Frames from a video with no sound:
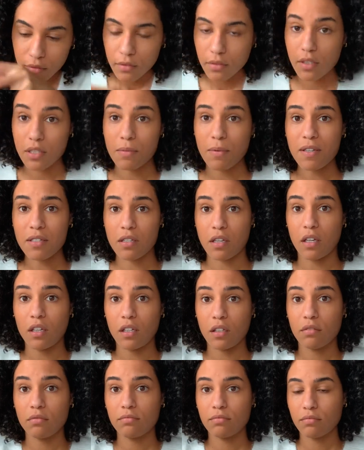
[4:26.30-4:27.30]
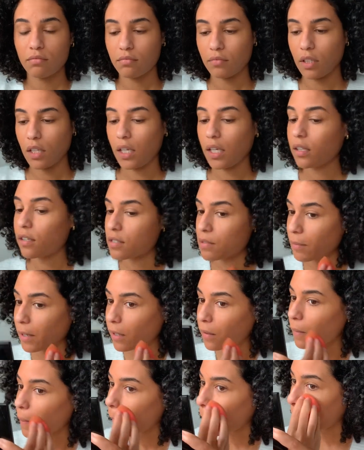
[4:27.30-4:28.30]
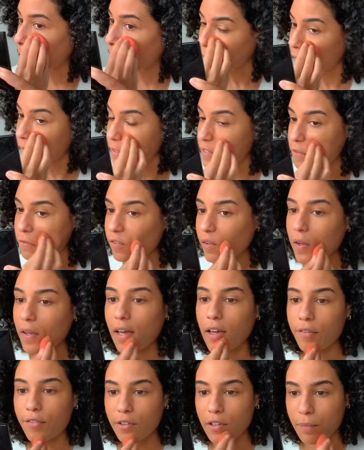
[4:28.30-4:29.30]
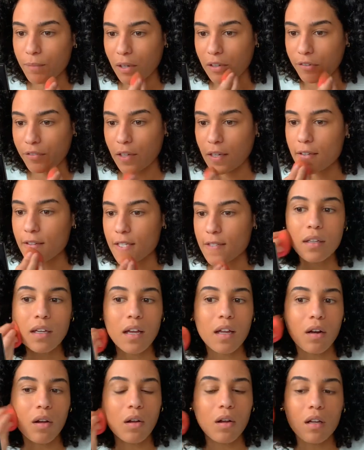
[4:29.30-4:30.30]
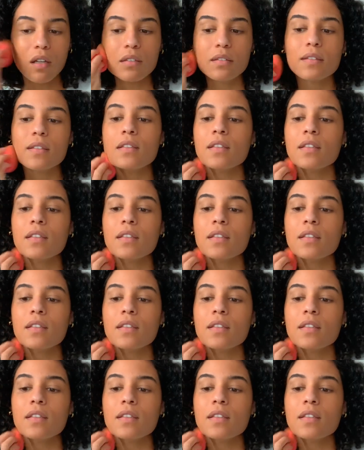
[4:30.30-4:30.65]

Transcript: It smells good. I like the smell. It doesn't feel heavy on my face at all.